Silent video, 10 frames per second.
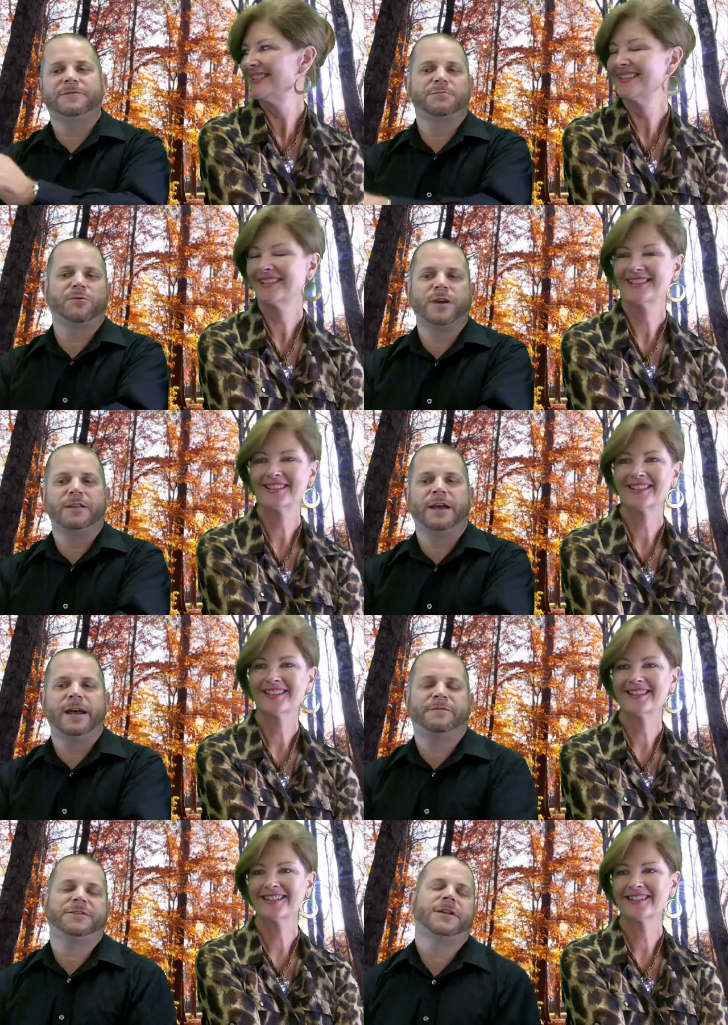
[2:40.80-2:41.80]
Speaker 1: have some great
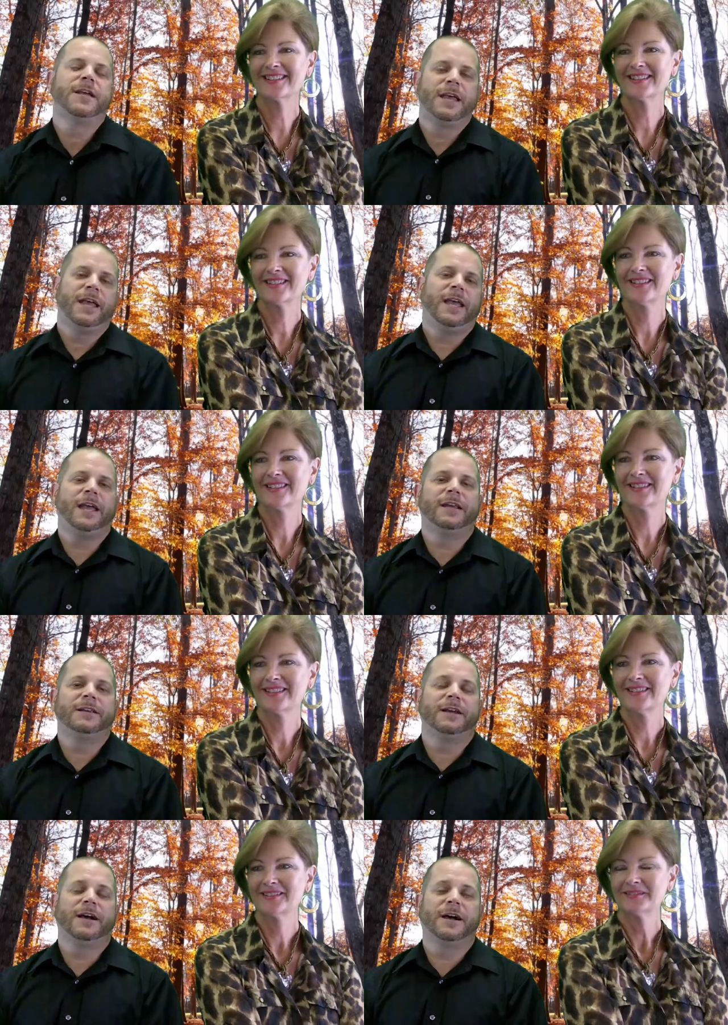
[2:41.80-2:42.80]
laughs,
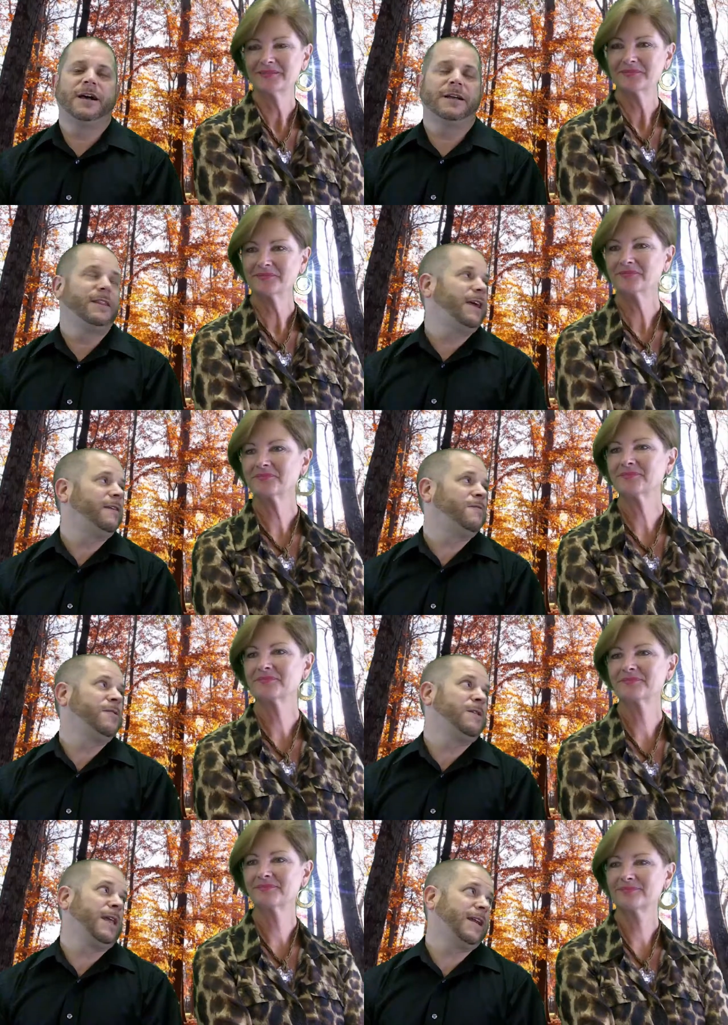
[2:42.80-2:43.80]
and uh,
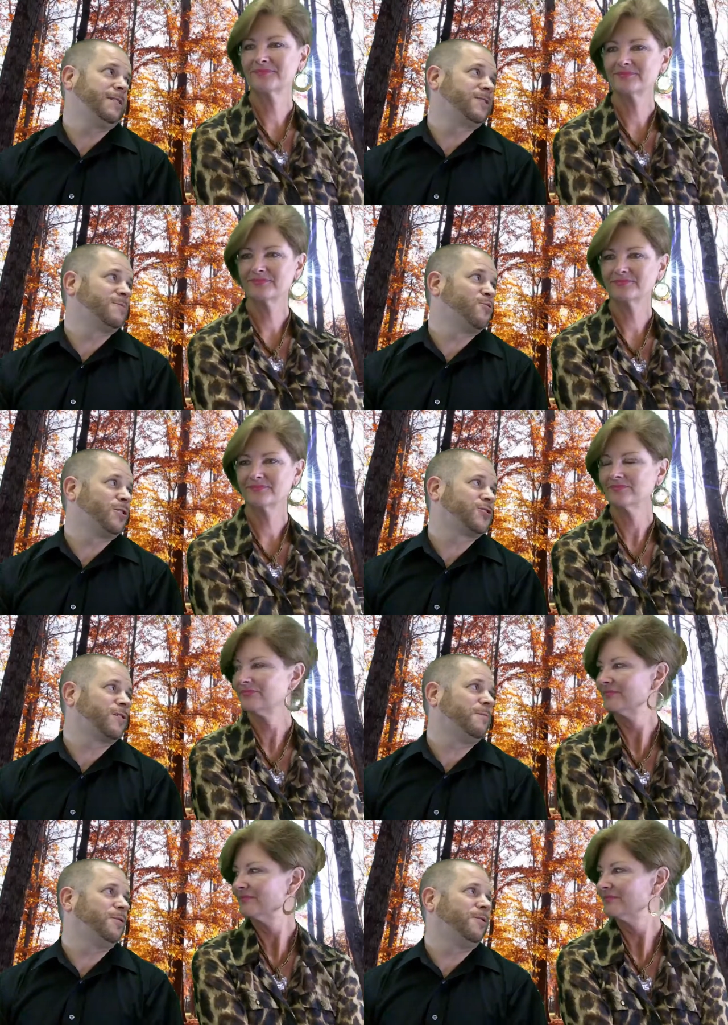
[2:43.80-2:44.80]
then get into some more
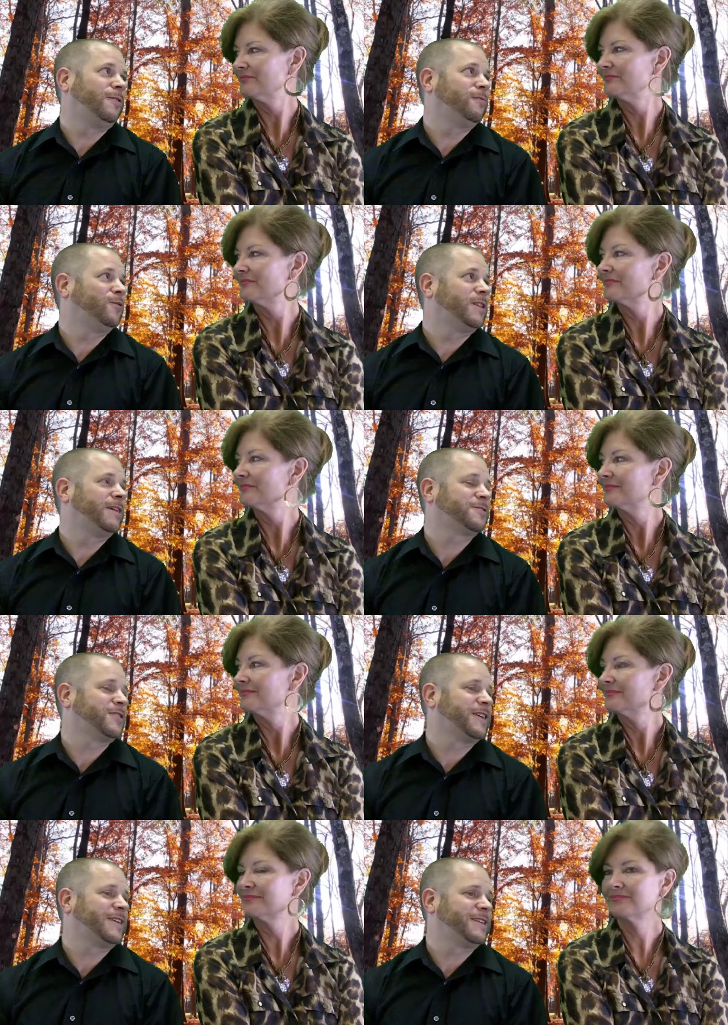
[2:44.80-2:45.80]
trouble. What else are
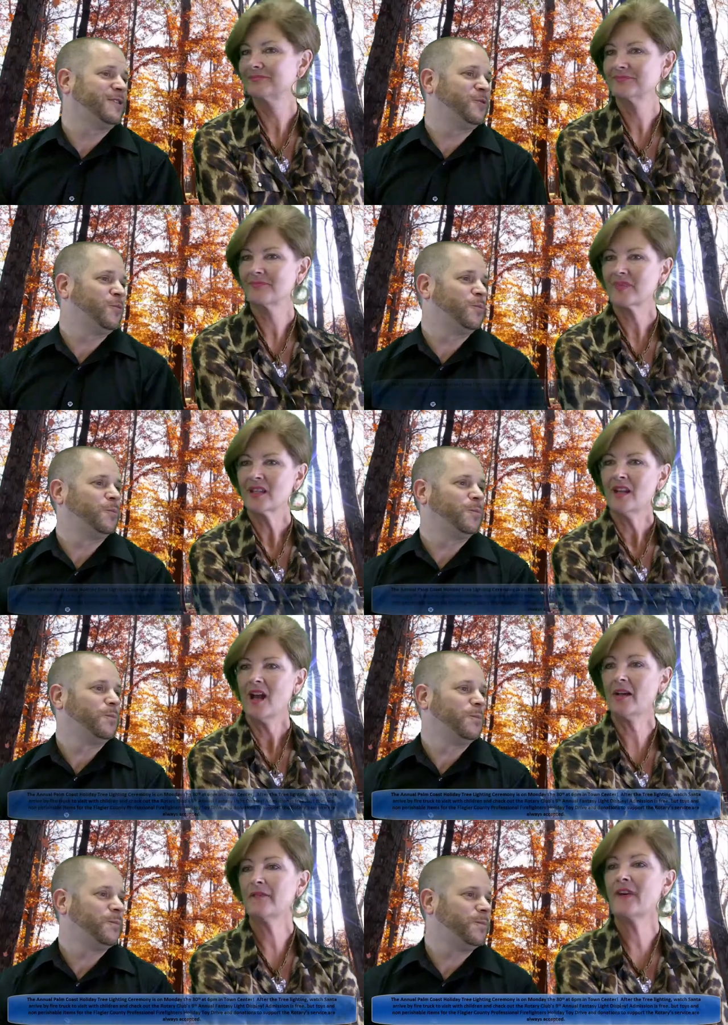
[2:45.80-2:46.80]
they going to do?
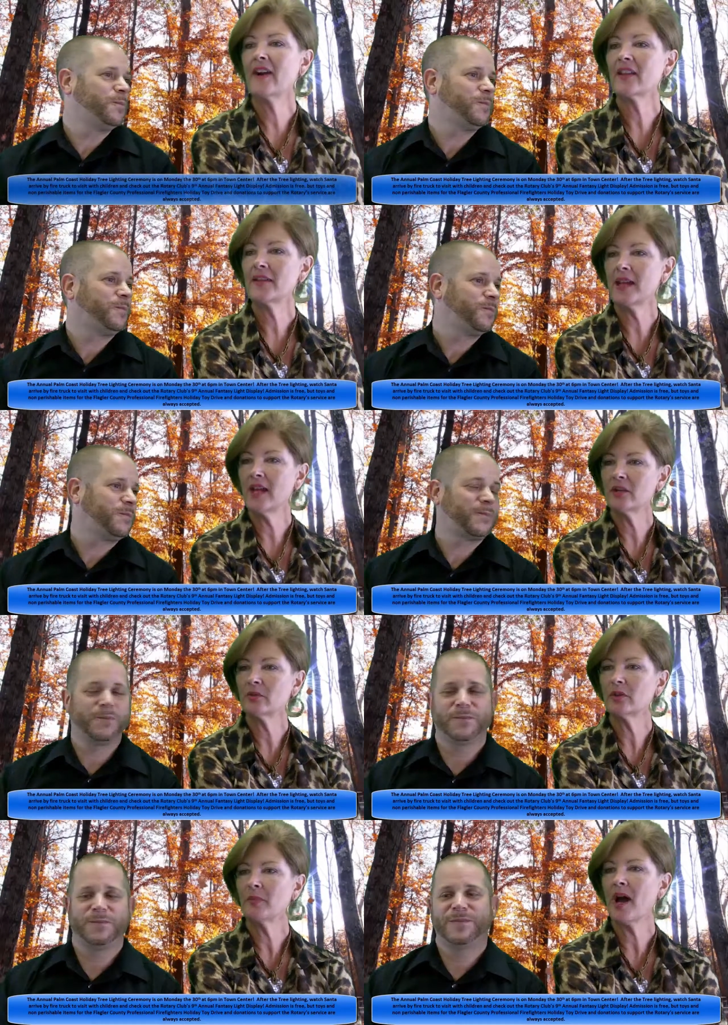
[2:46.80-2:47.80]
Speaker 2: Uh, and finally, the
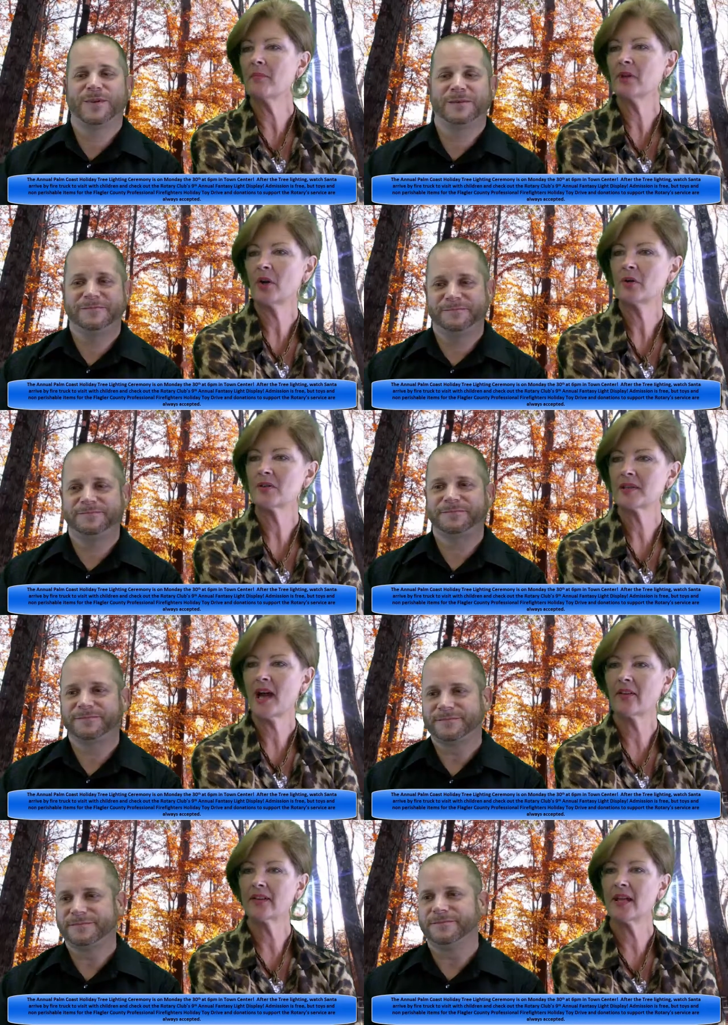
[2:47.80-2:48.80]
annual Palm Coast
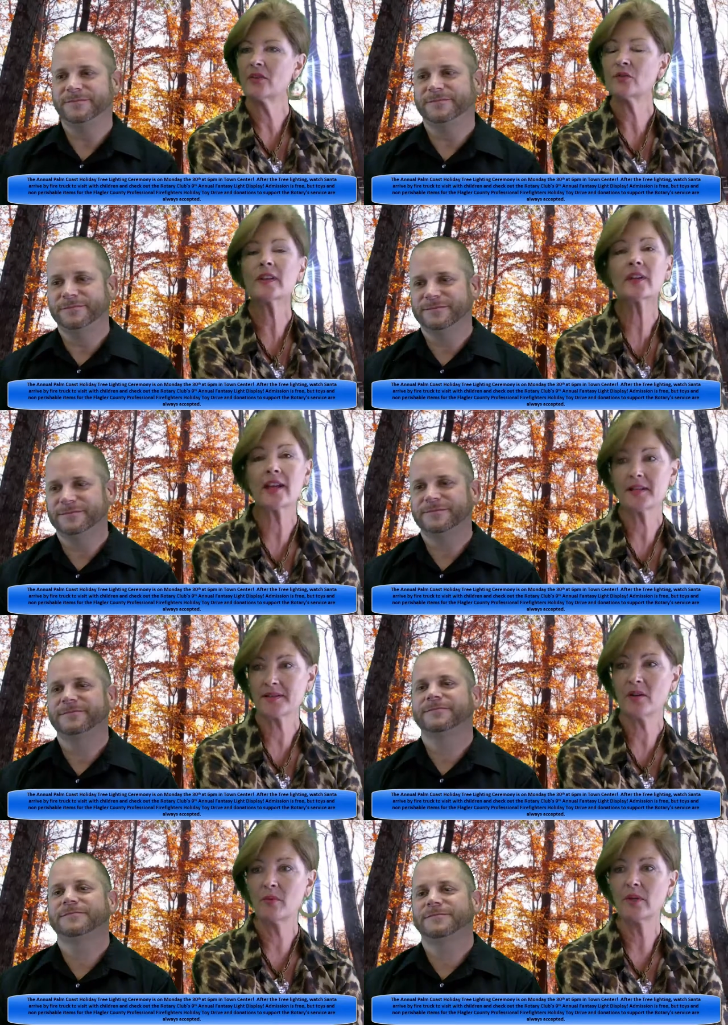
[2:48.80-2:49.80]
Holiday Tree Lighting
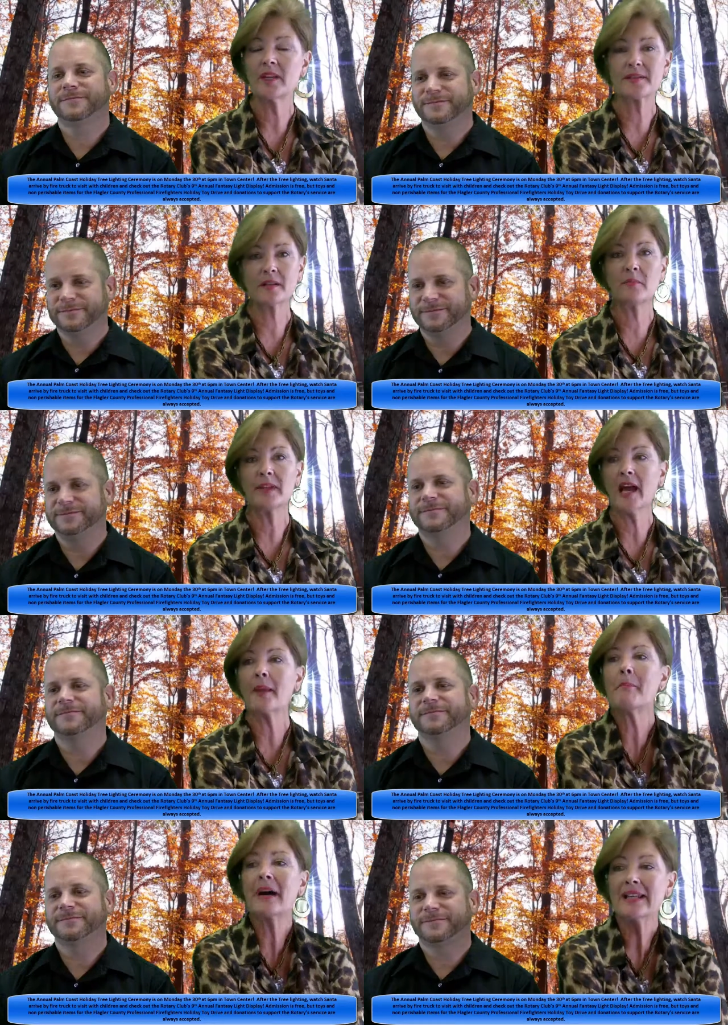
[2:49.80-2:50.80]
Ceremony is going to be
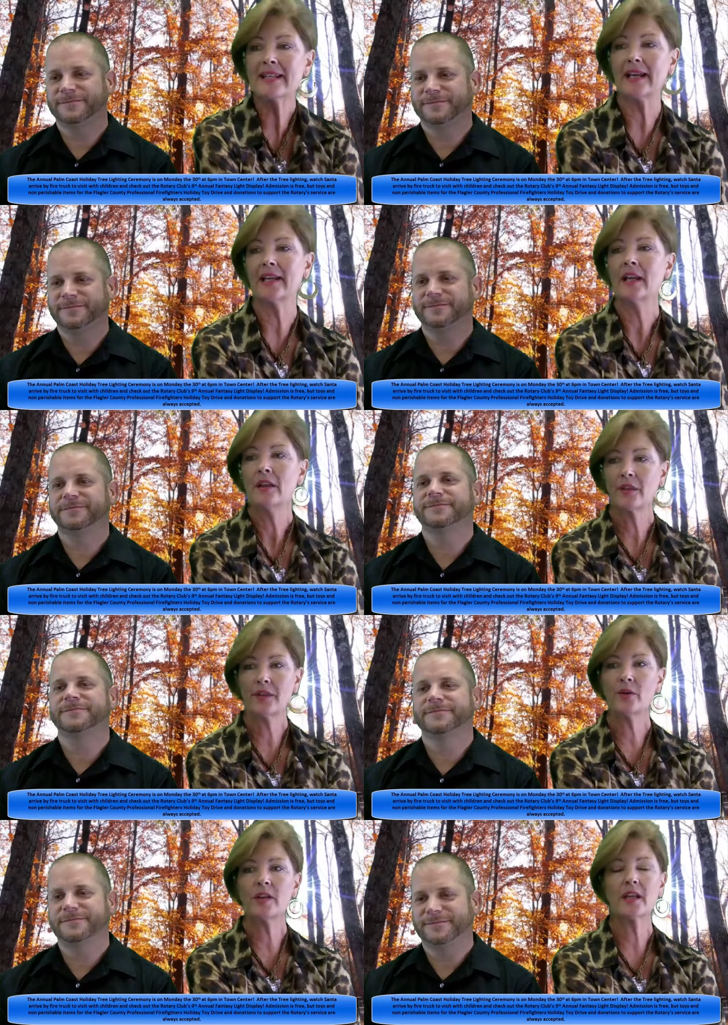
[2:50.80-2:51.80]
on Monday, the
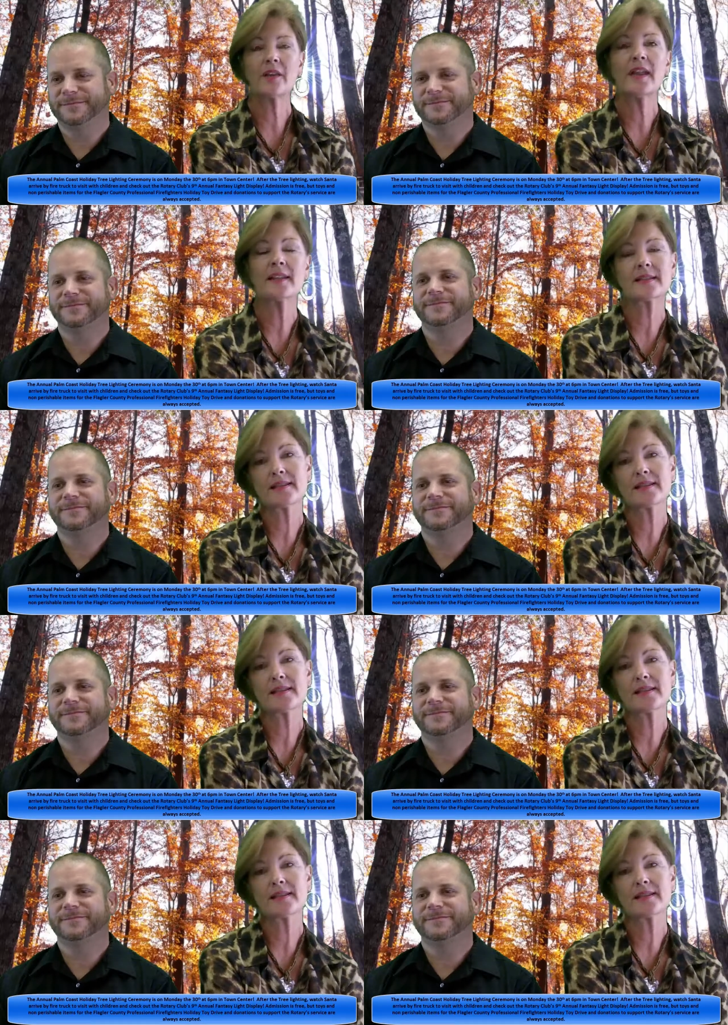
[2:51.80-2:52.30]
30th, at